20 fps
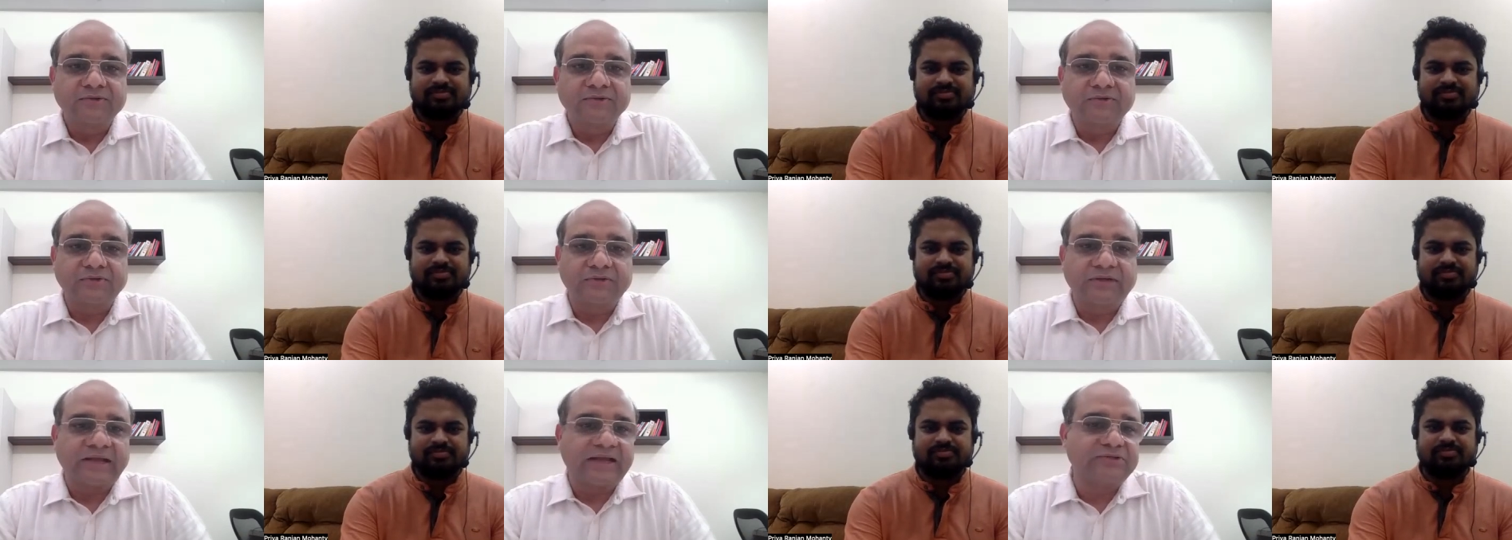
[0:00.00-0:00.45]

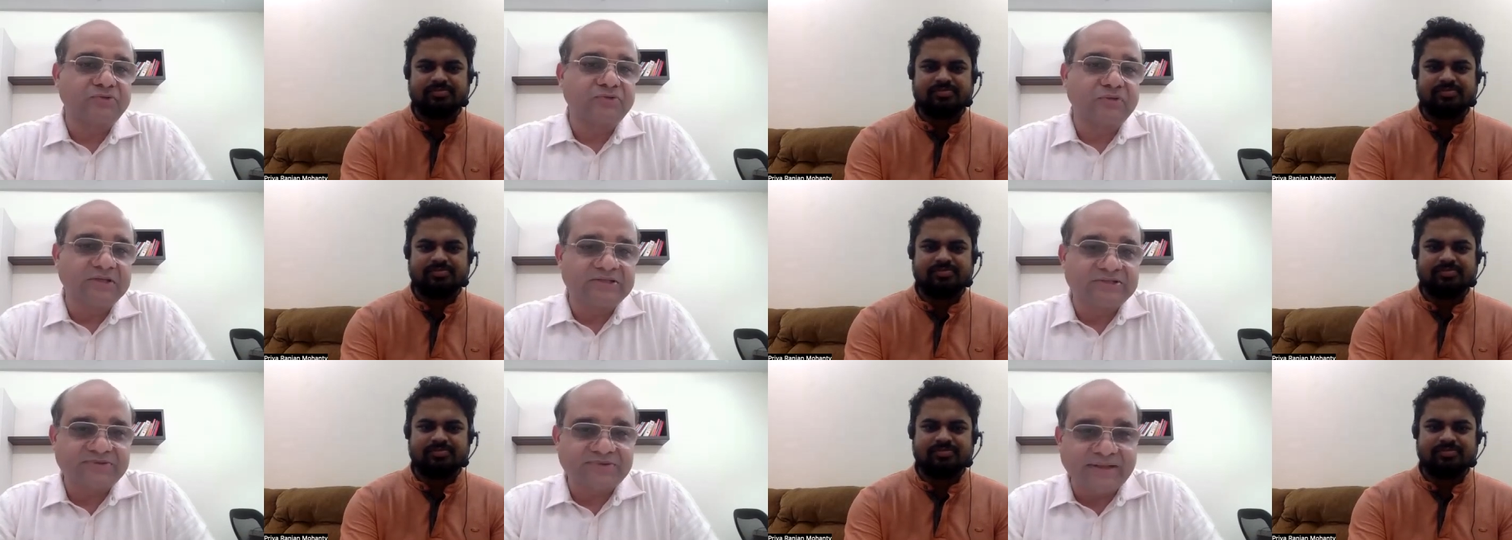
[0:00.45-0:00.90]
Speaker 1: so it
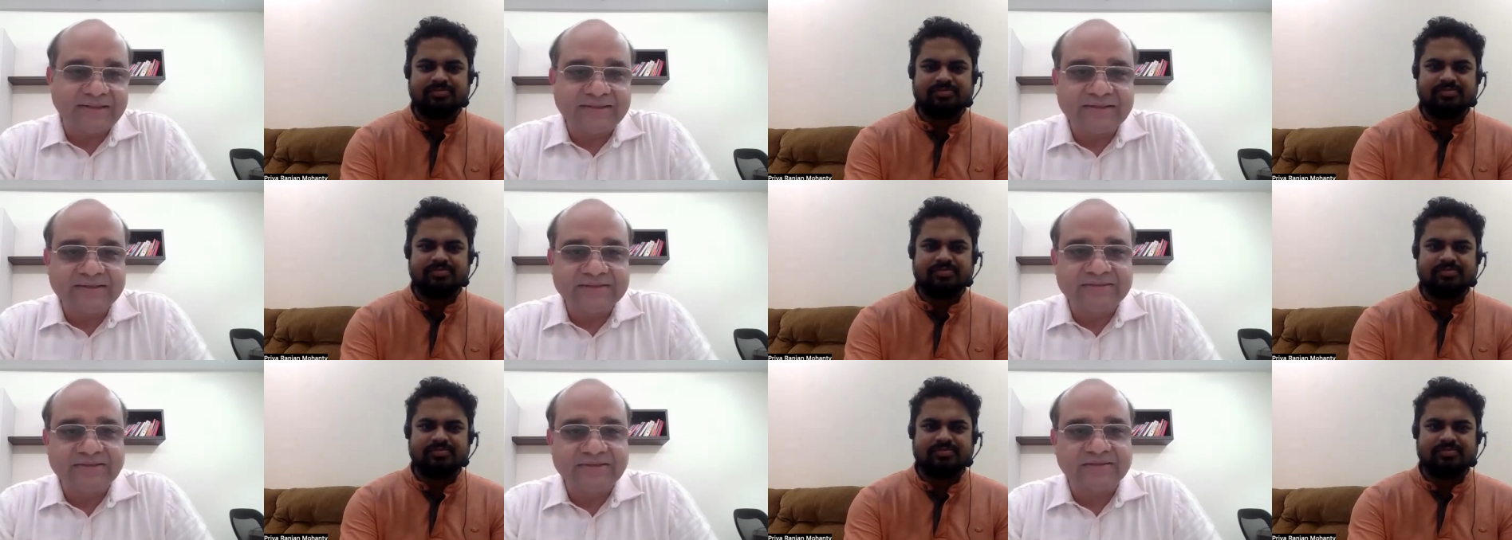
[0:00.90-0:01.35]
actually
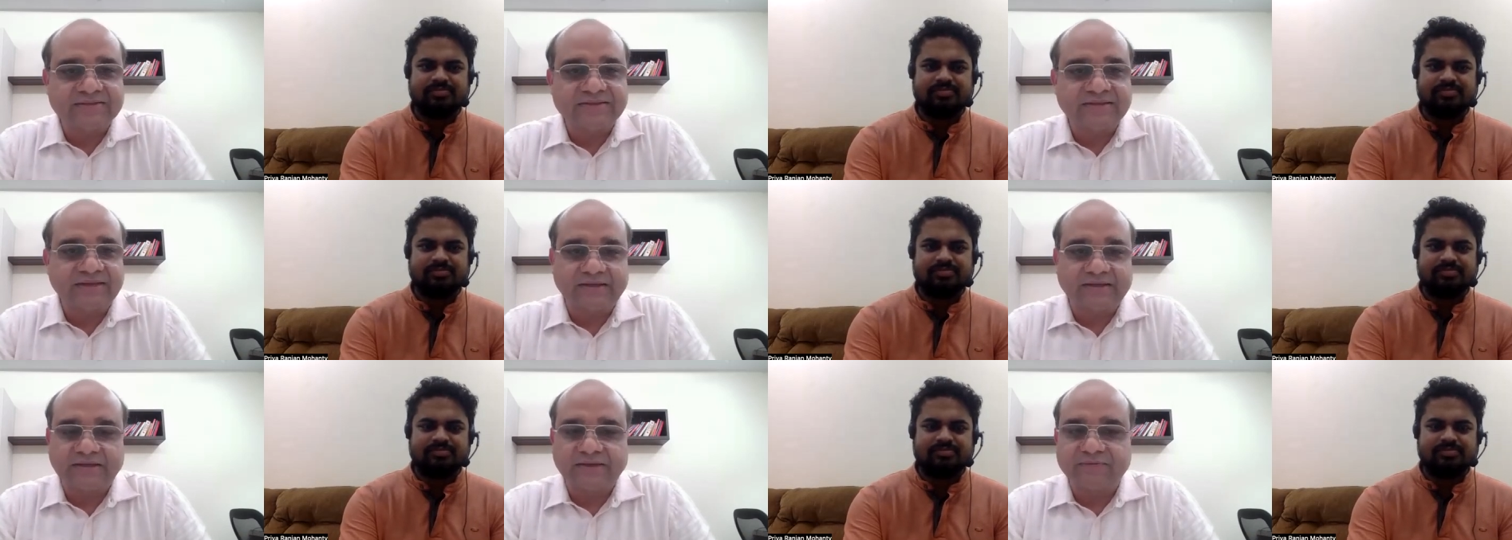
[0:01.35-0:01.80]
strengthens
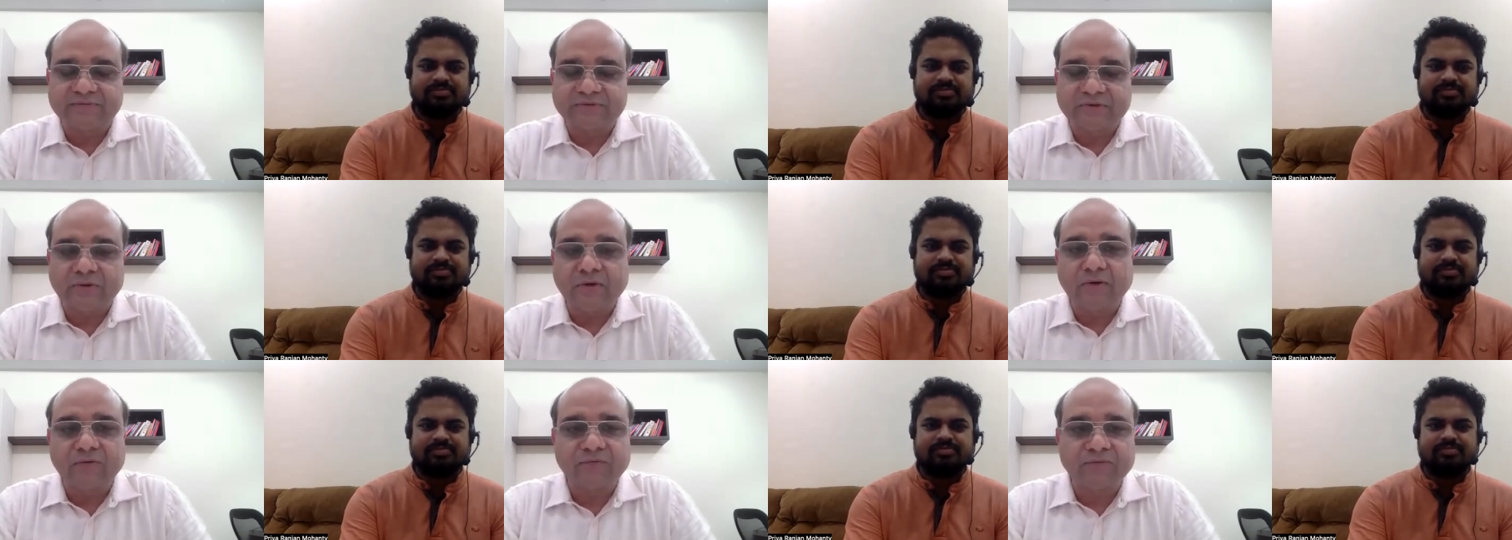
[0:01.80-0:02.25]
us and
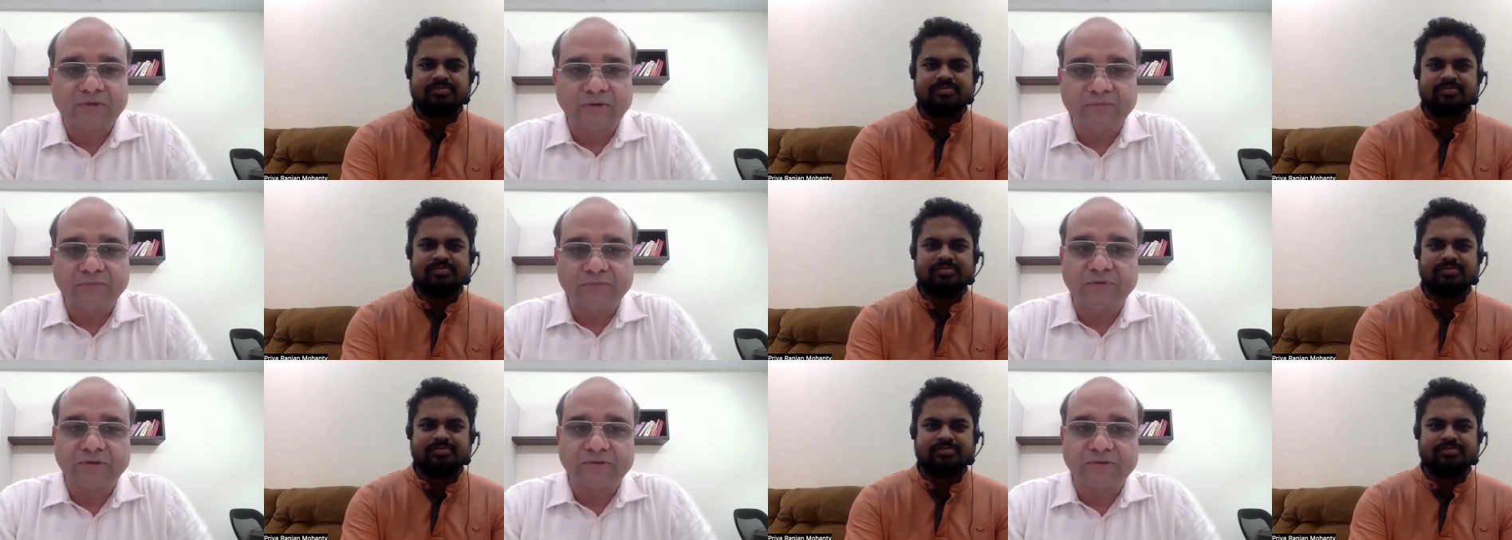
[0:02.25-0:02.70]
gives a lot
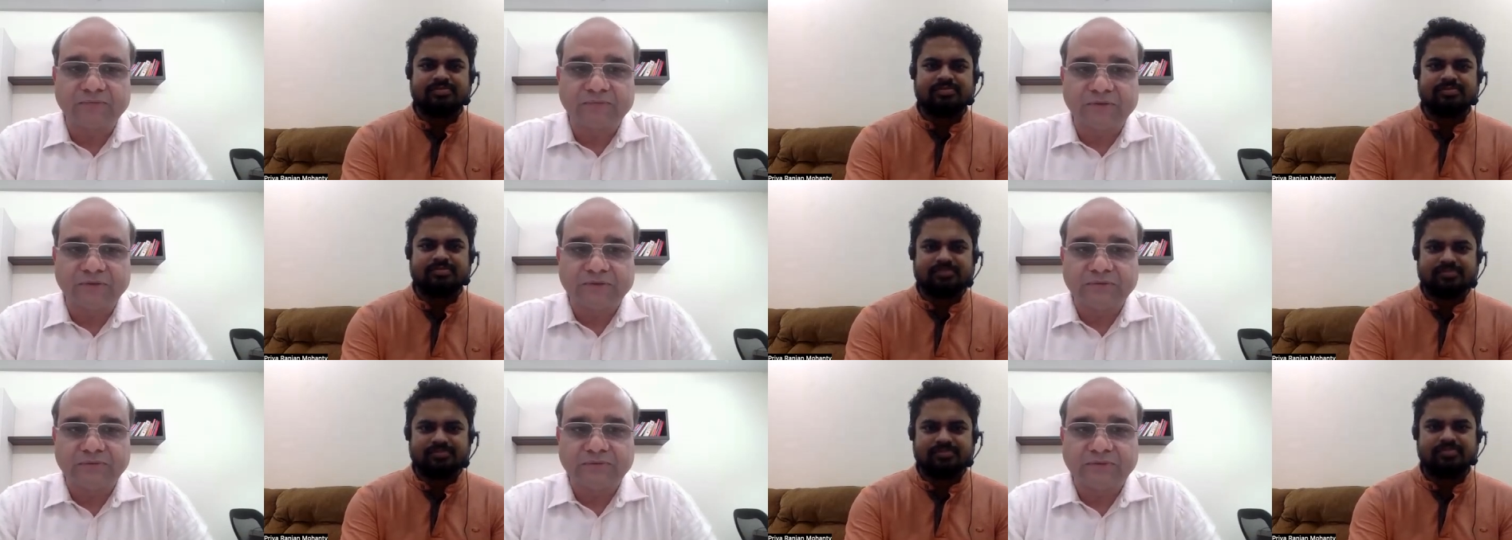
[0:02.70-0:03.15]
of
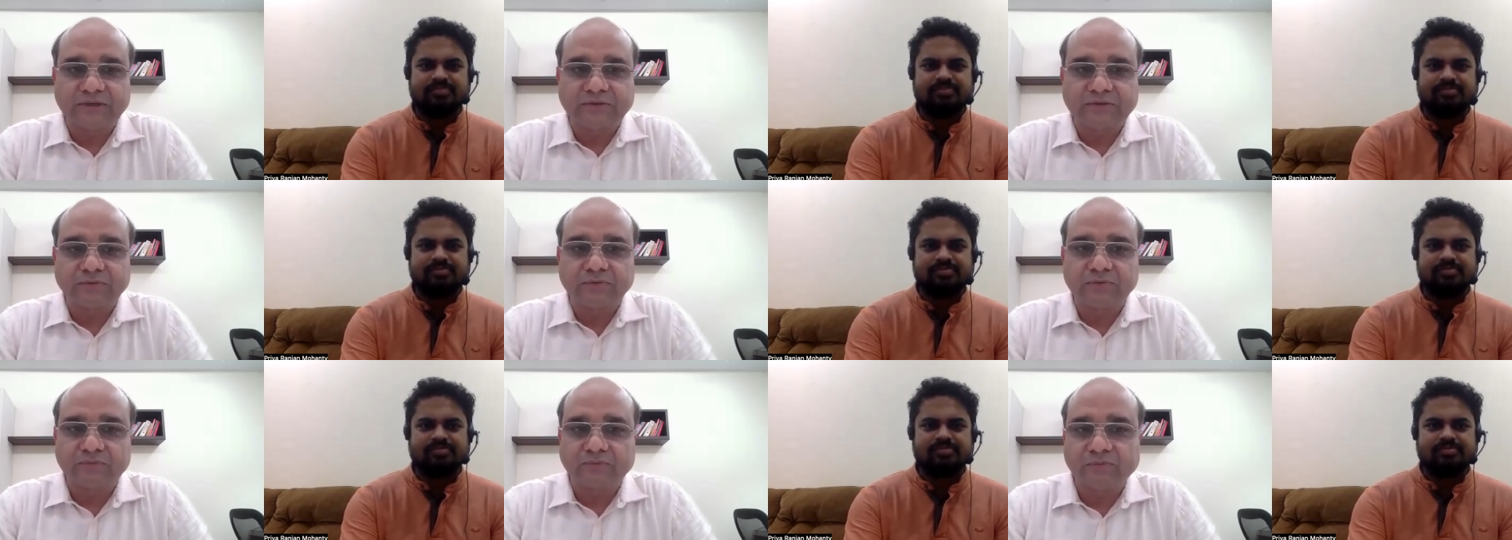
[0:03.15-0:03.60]
comfort when you
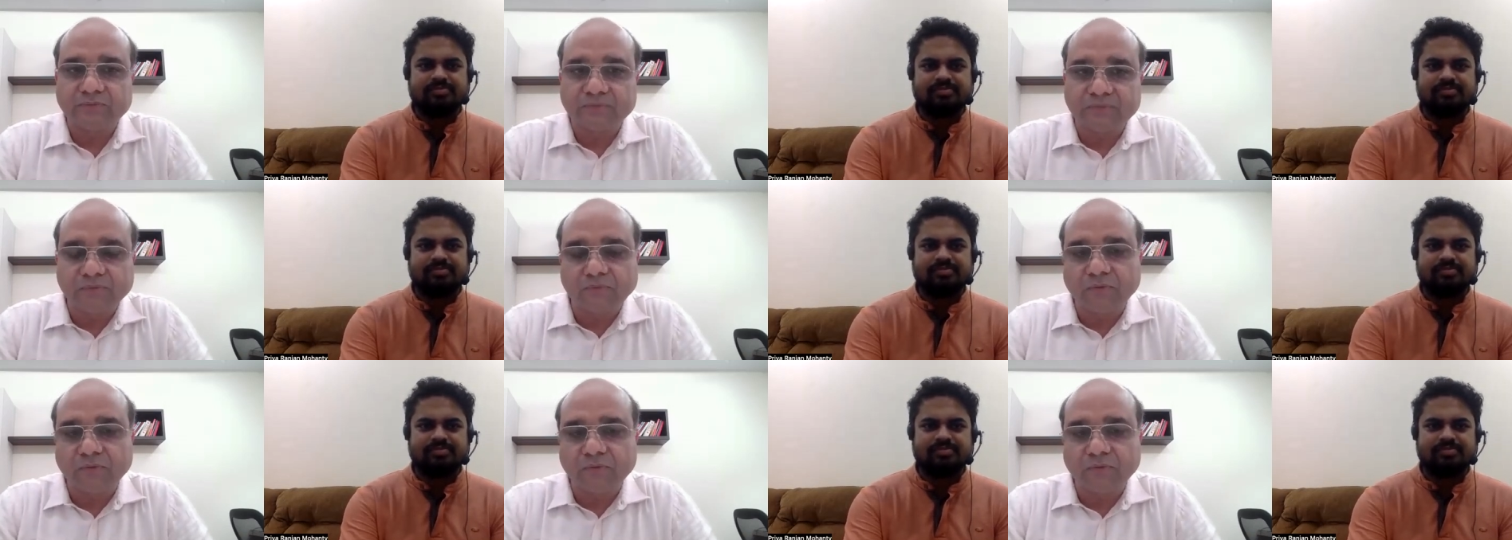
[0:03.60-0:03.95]
get to